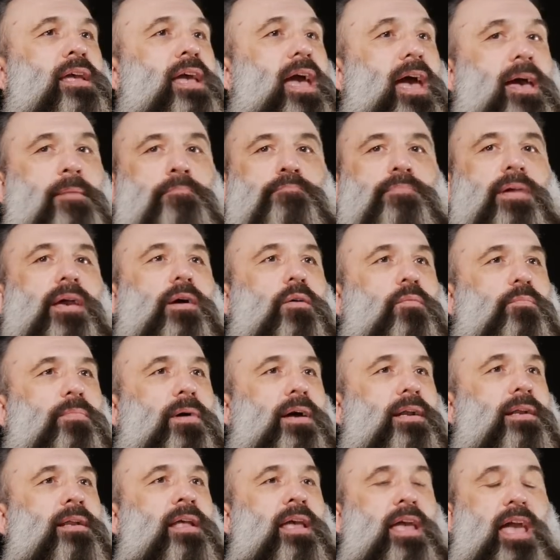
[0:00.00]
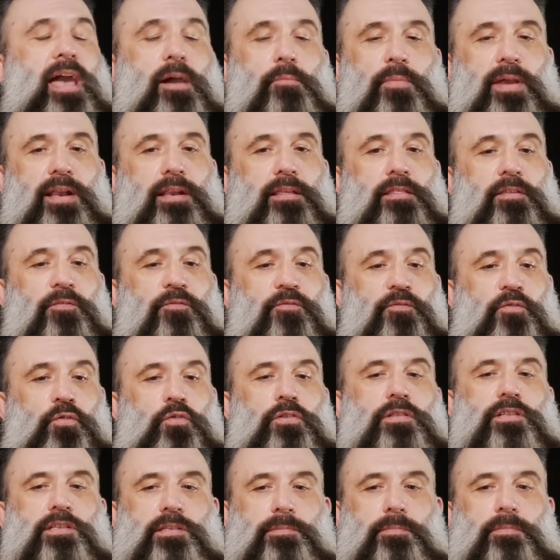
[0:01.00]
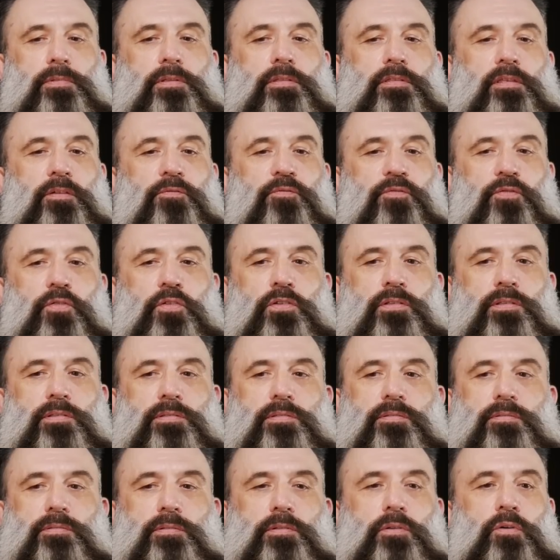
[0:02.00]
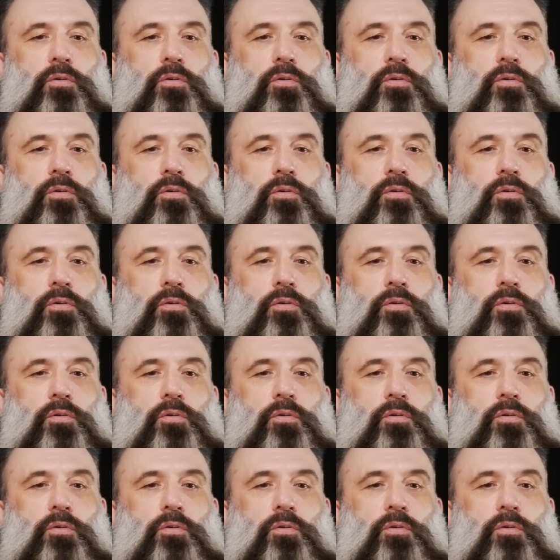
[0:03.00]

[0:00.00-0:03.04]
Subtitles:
in Melbourne and went to the food